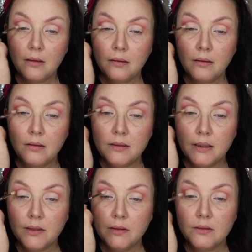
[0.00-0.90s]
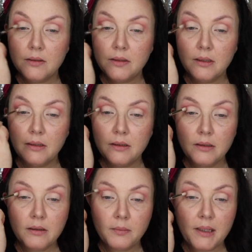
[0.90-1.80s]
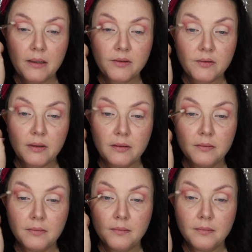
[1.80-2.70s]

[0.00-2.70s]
I'm going to take it onto the lid a little bit as well,